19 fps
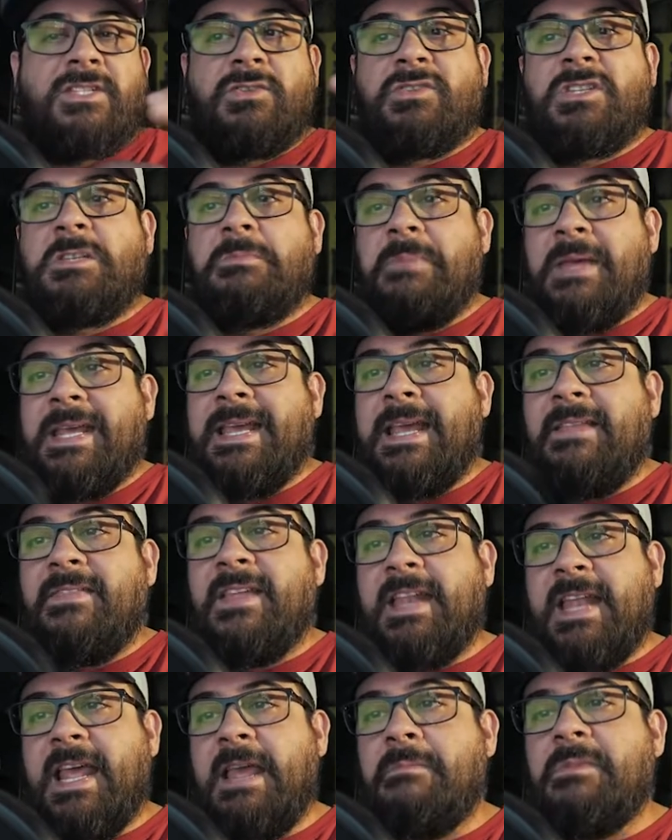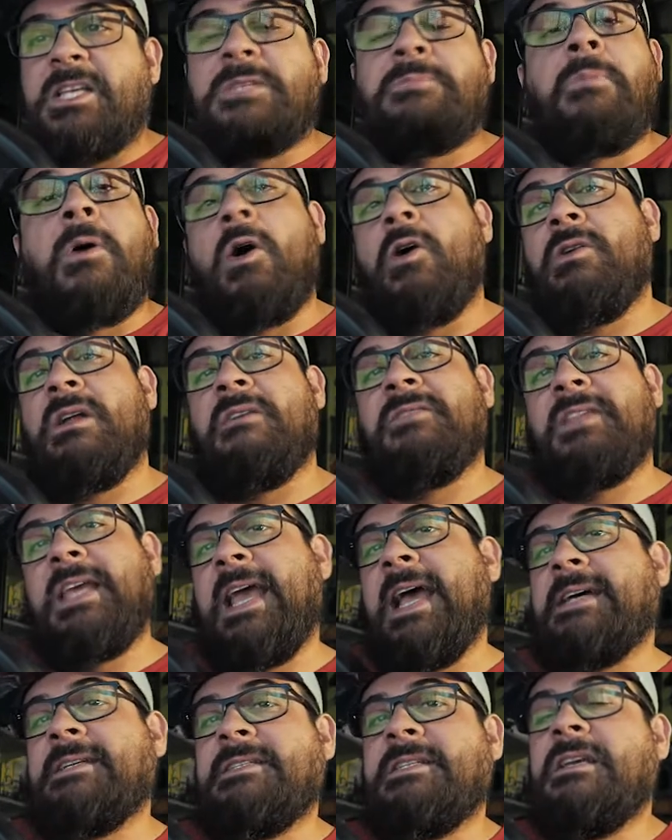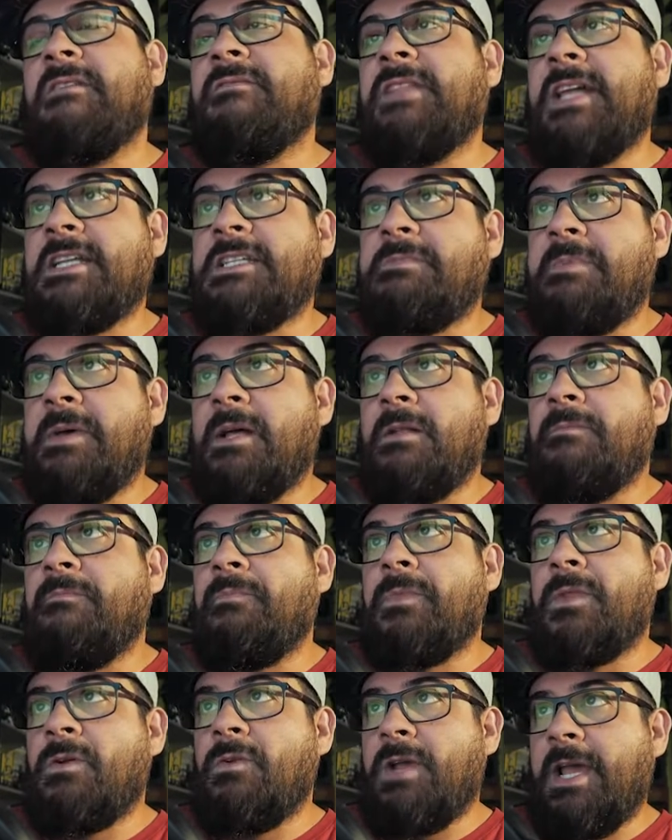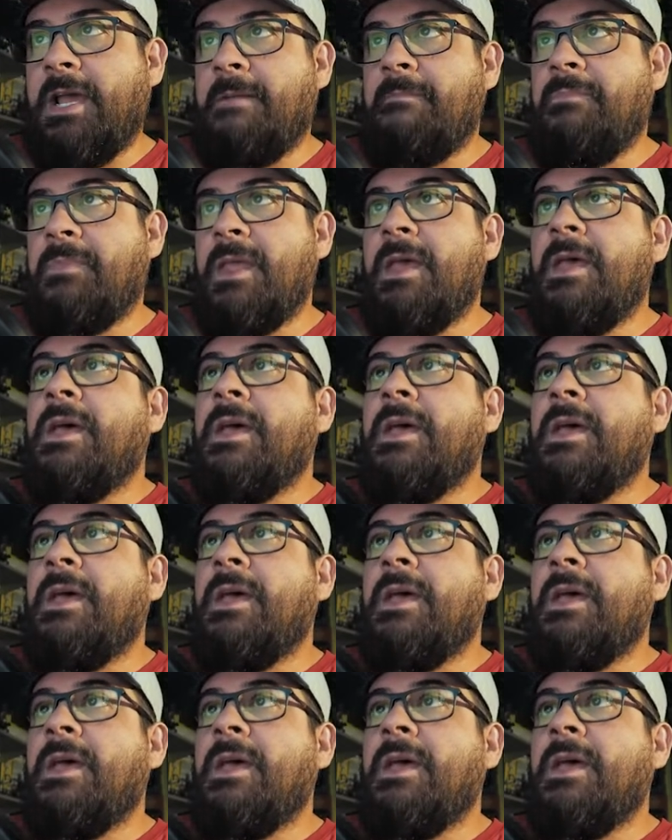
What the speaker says: So speaking the name is part of the casting of that spell. Okay?